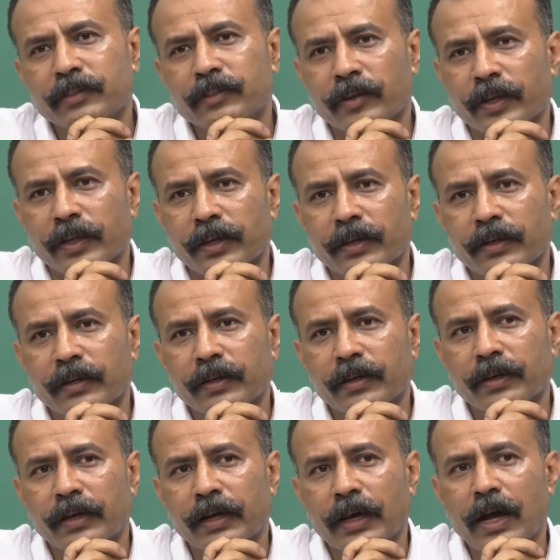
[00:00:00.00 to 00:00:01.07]
training.
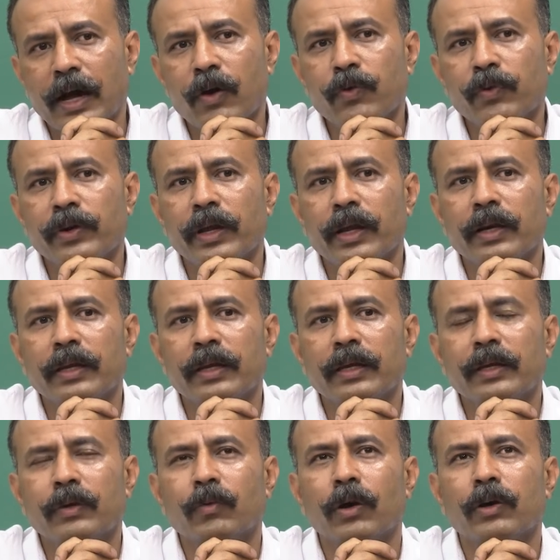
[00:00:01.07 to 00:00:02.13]
How
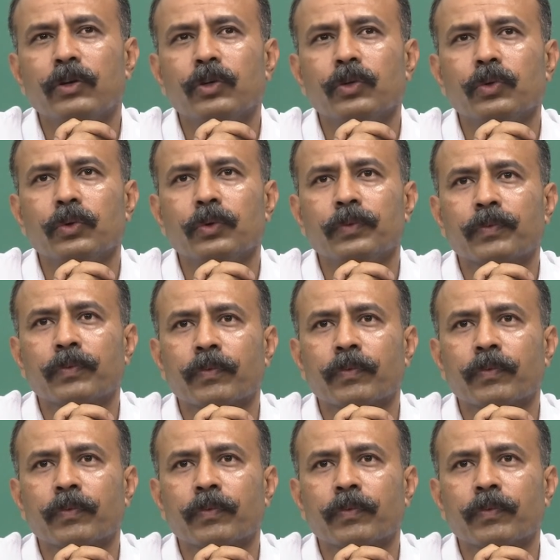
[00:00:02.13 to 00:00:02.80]
really you want to